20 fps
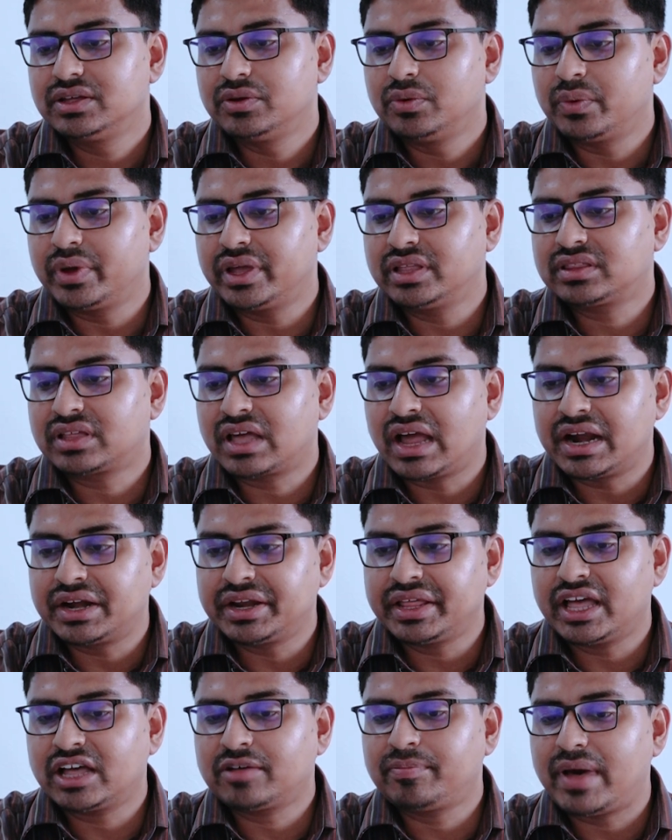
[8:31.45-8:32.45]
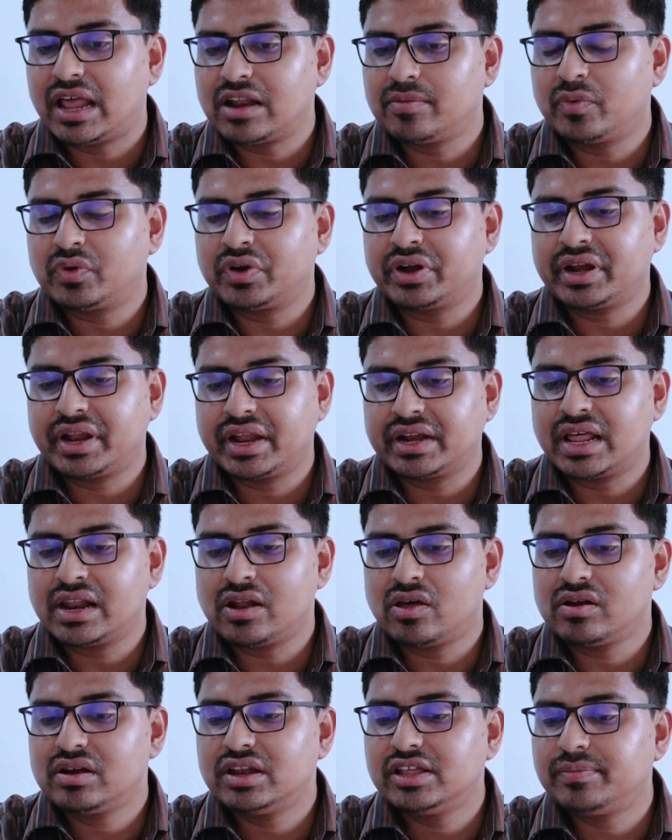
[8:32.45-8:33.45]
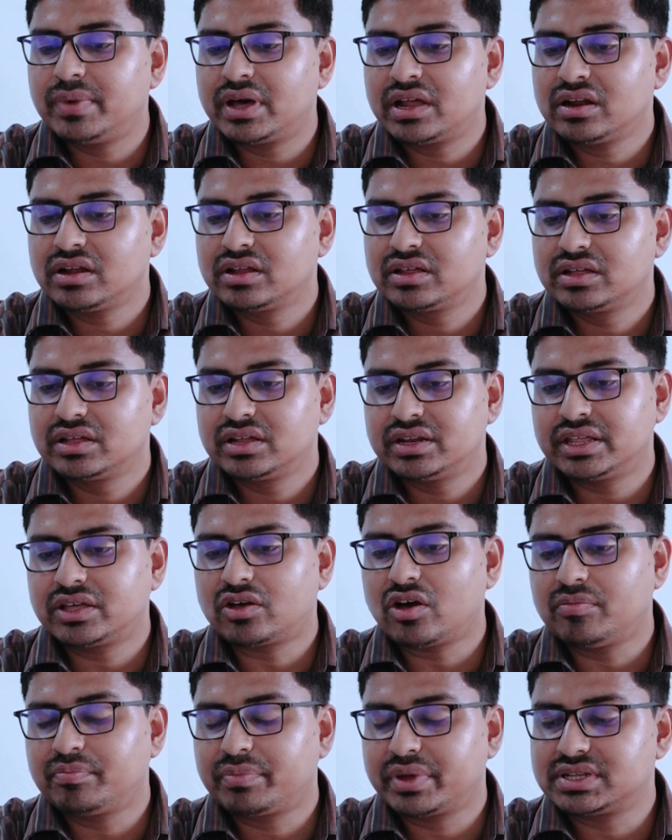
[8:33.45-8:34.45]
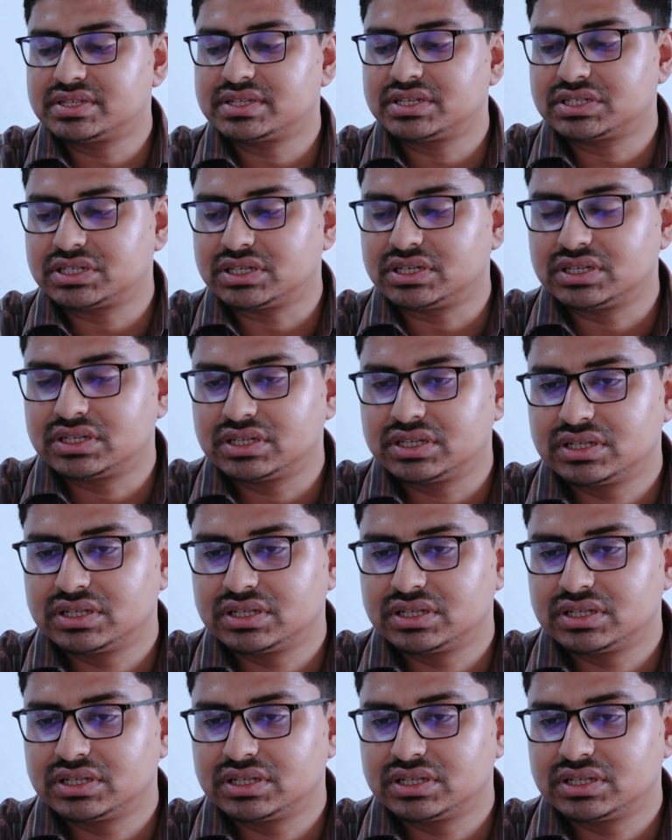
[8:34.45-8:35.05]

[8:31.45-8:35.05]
with cardiac, pulmonary, renal, or liver decompensation.